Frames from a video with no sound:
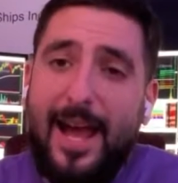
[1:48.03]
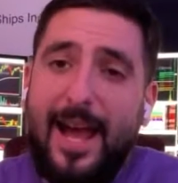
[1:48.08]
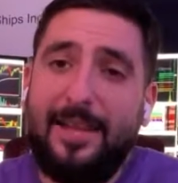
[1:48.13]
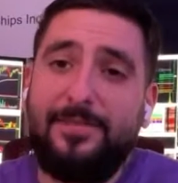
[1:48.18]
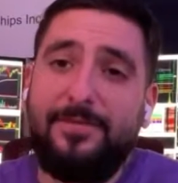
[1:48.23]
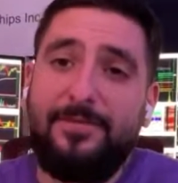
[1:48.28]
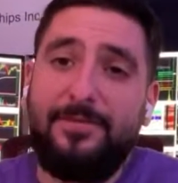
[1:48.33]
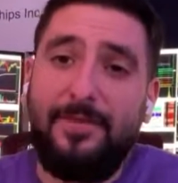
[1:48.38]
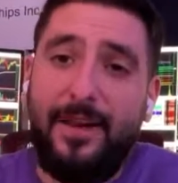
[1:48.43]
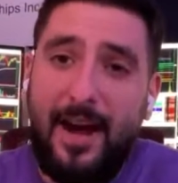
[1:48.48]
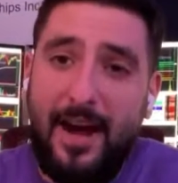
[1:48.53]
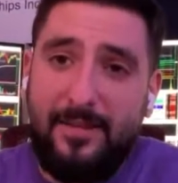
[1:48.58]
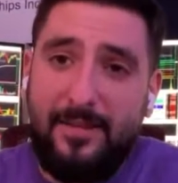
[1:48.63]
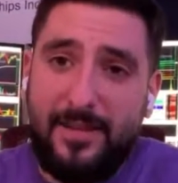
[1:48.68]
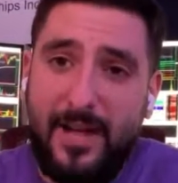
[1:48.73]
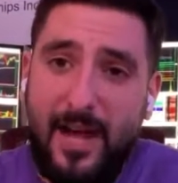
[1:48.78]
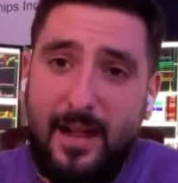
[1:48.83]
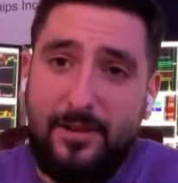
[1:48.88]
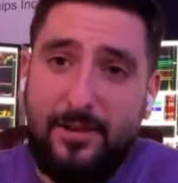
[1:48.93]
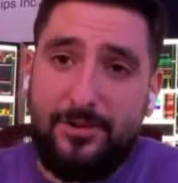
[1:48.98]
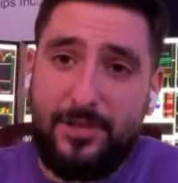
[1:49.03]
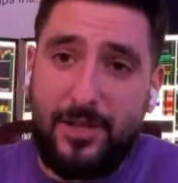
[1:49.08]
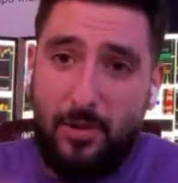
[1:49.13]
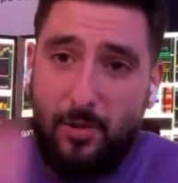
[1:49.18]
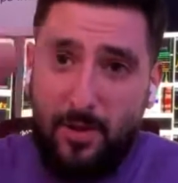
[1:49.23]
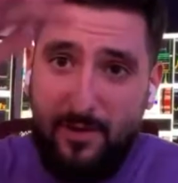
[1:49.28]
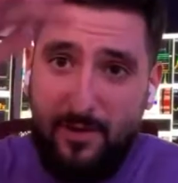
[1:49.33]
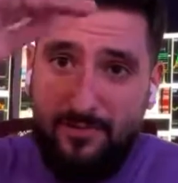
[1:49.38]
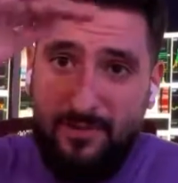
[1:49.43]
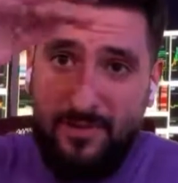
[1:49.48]
at $5. It
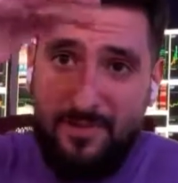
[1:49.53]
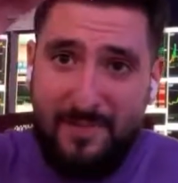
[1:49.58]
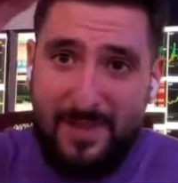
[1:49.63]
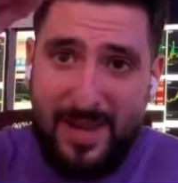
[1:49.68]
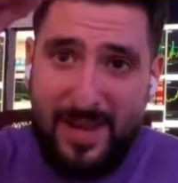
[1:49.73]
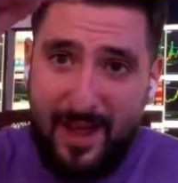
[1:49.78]
went from